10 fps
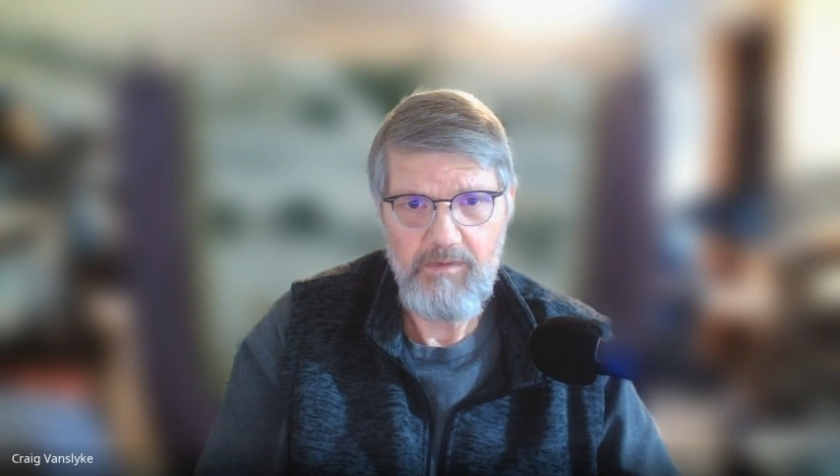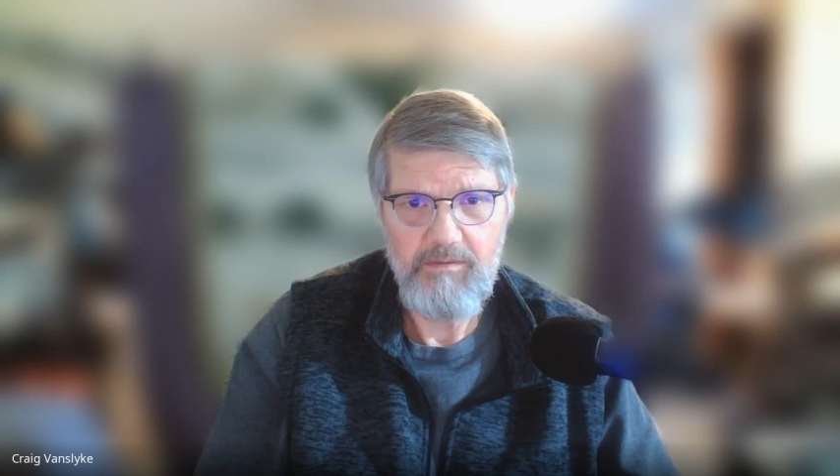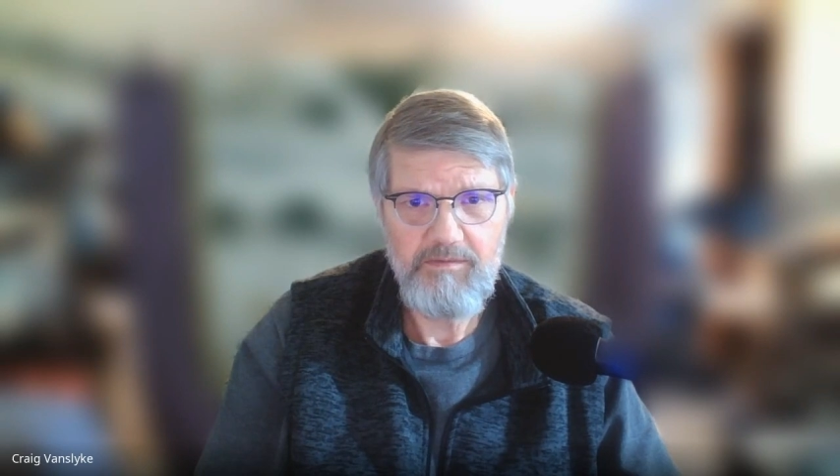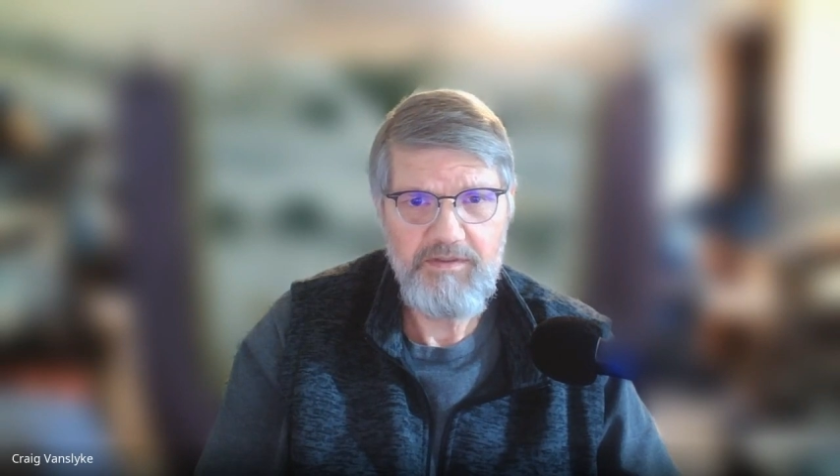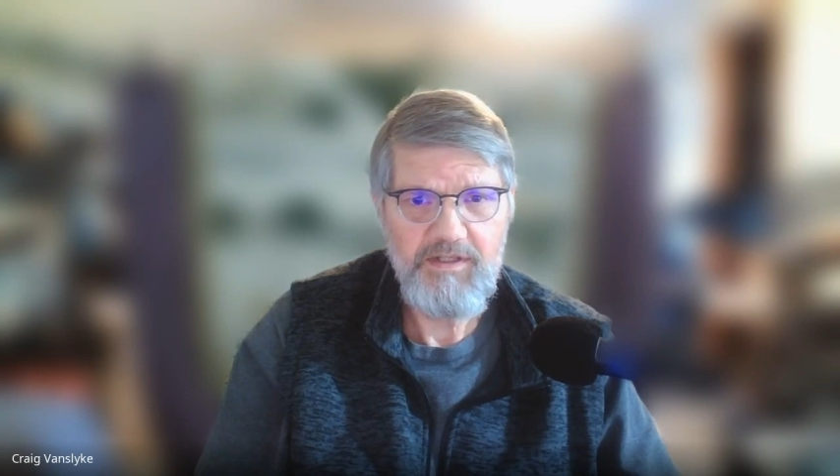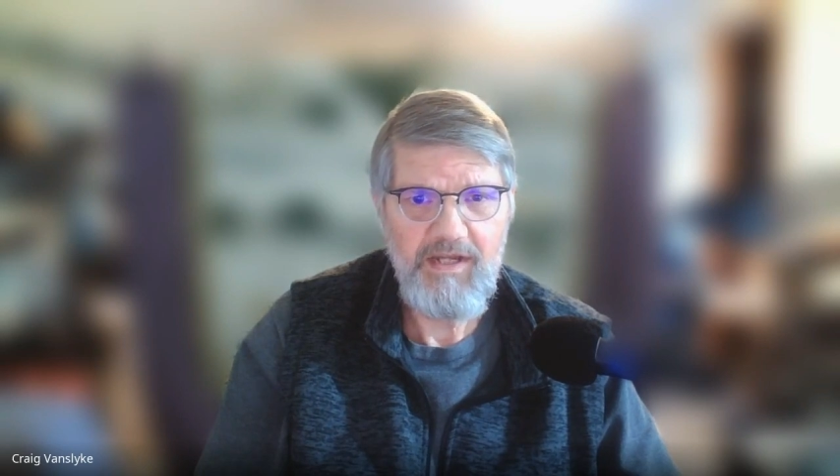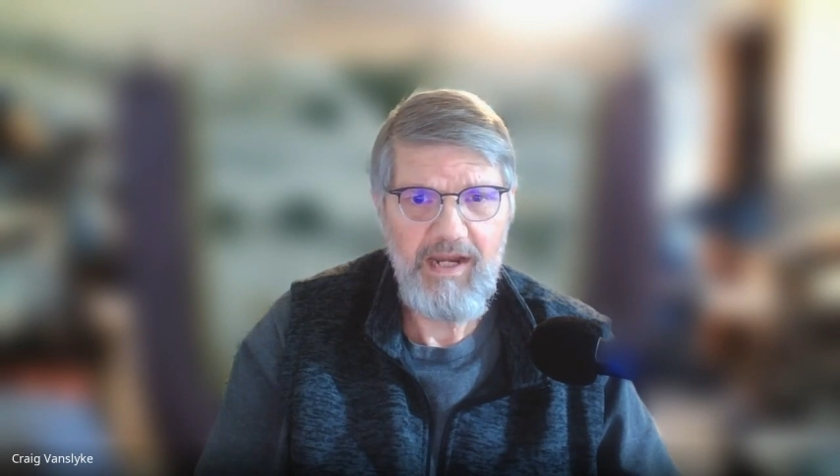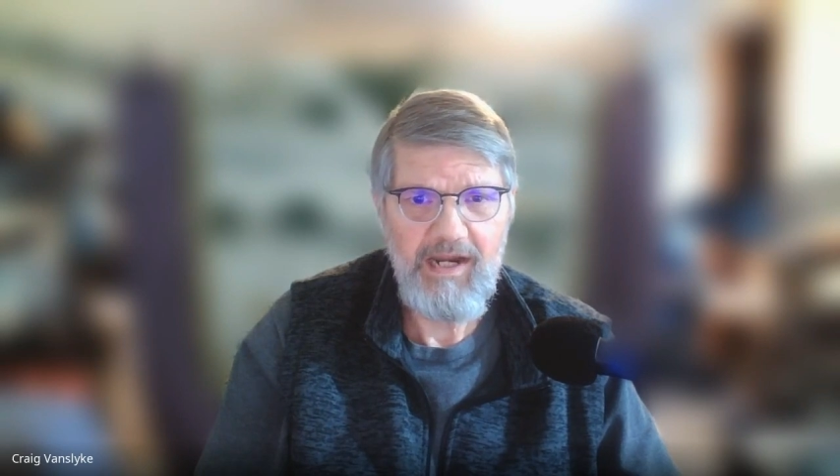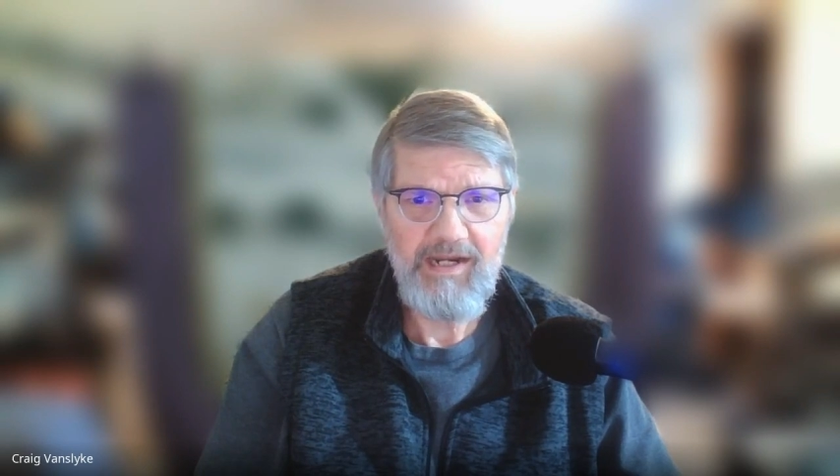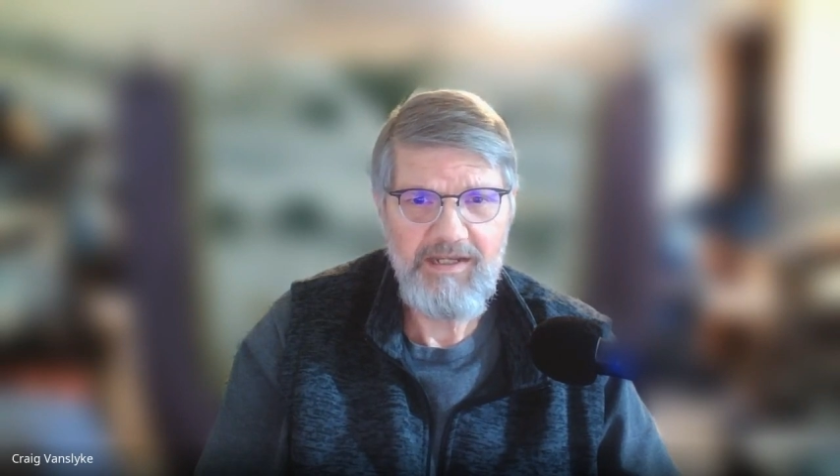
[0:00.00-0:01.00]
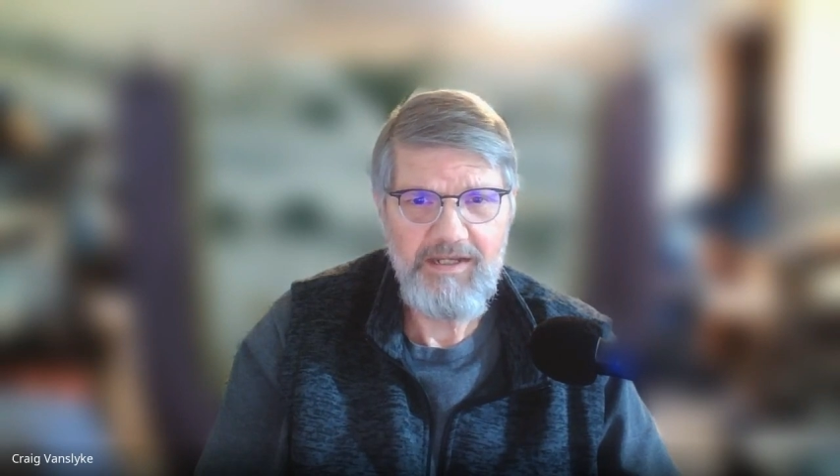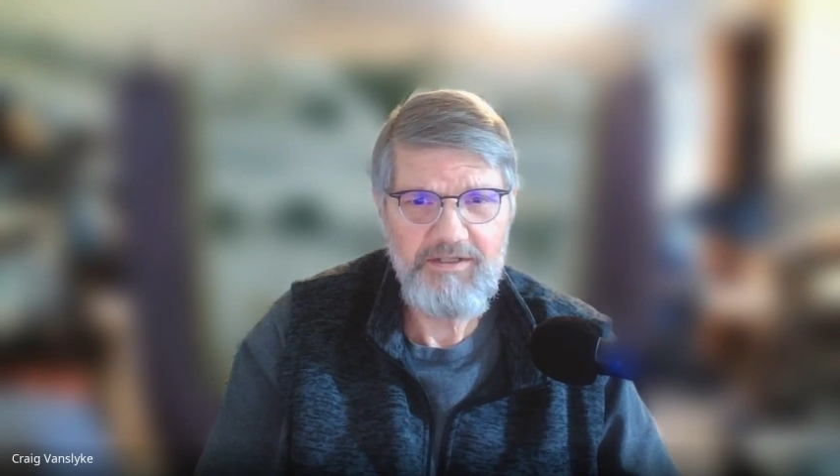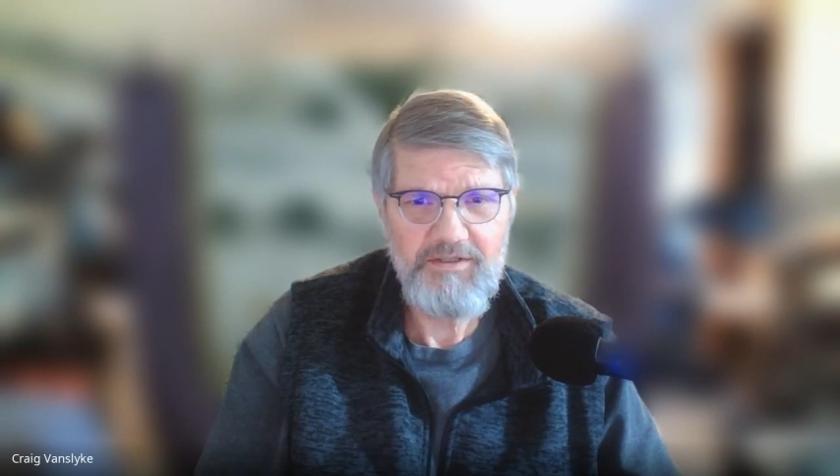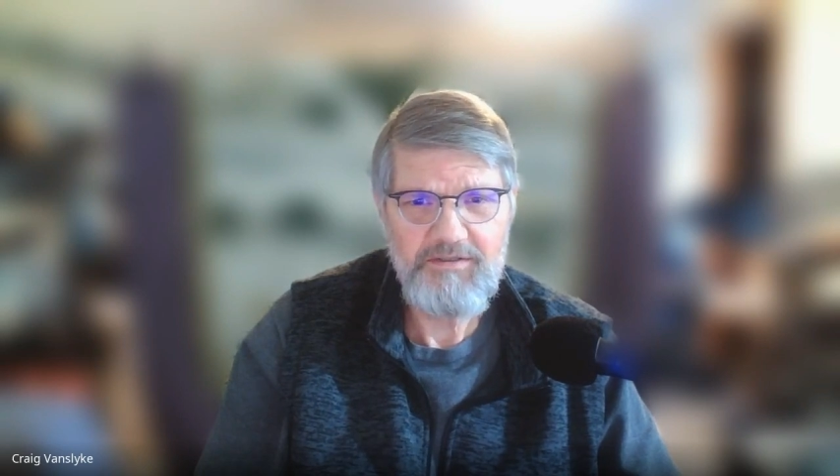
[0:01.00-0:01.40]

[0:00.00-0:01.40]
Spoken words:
CAIS